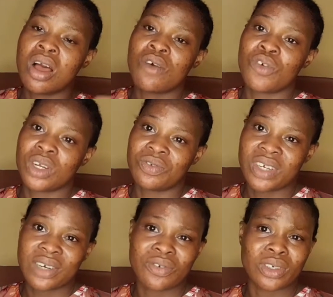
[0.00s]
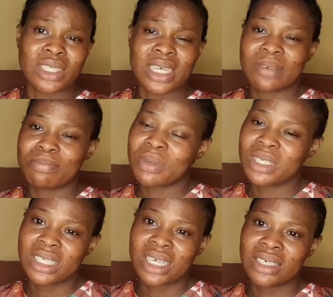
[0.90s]
for the very first time,
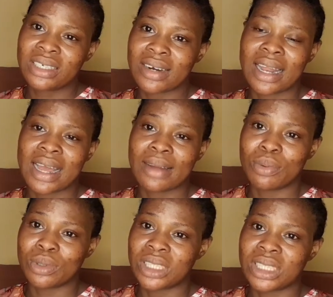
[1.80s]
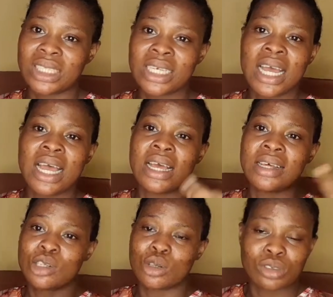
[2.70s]
please click the like button,
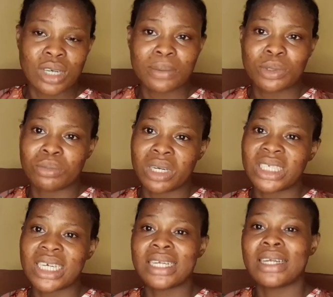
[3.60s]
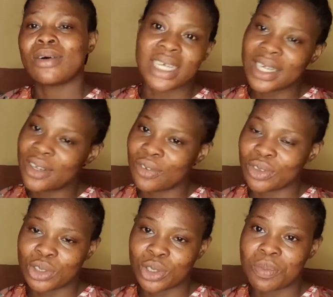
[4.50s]
subscribe to my channel. Thank you for
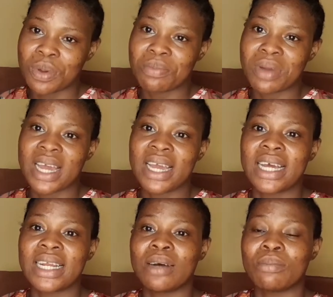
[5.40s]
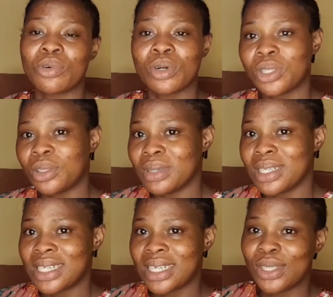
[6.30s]
stopping by, and I'm going to be
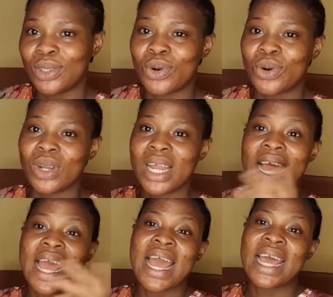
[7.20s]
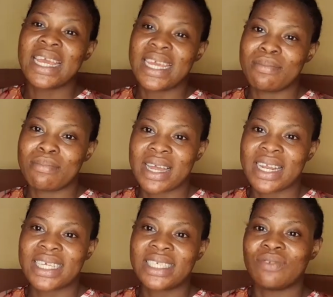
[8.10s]
seeing you all in my
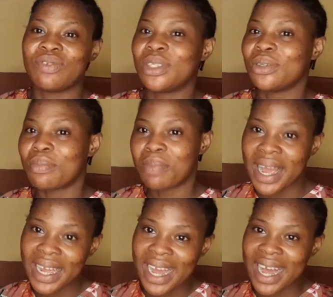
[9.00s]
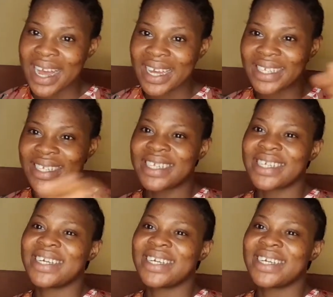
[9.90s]
next video. Bye guys.